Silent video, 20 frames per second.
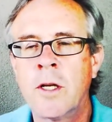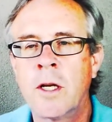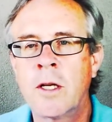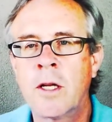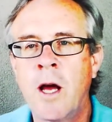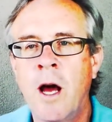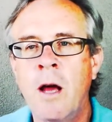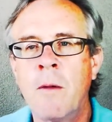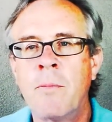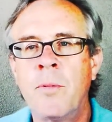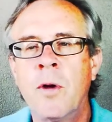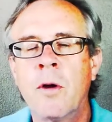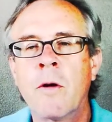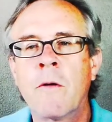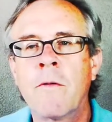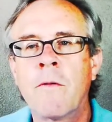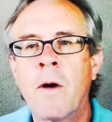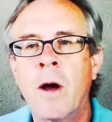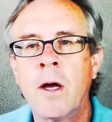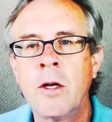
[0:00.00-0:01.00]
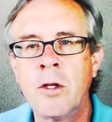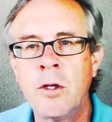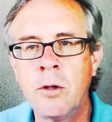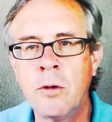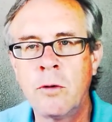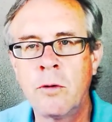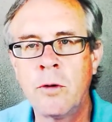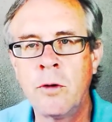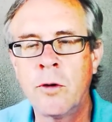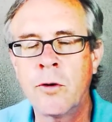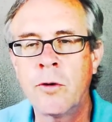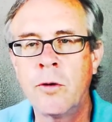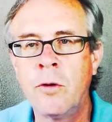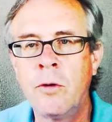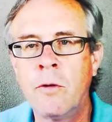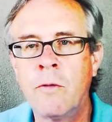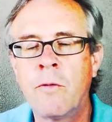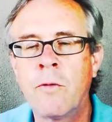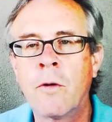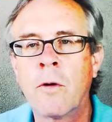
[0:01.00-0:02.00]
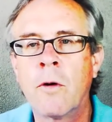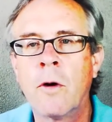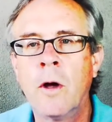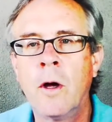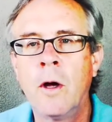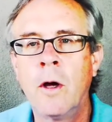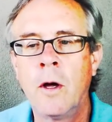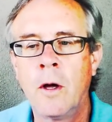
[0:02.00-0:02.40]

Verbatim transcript: She said, God purifies you, you, you for